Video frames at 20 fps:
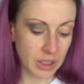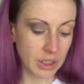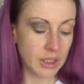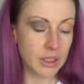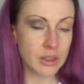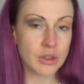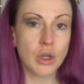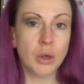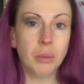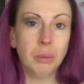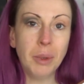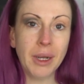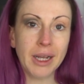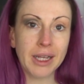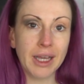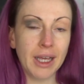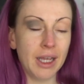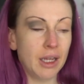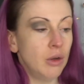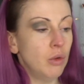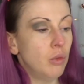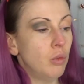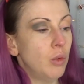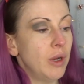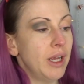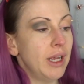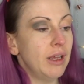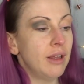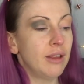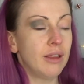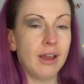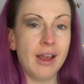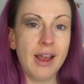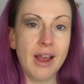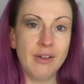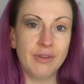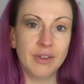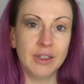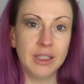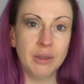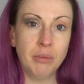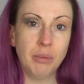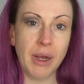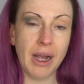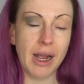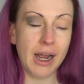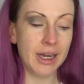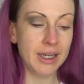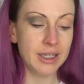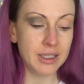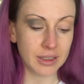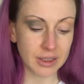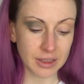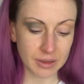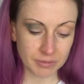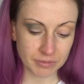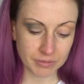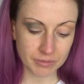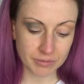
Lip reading: is go back in with Heavenly Bite.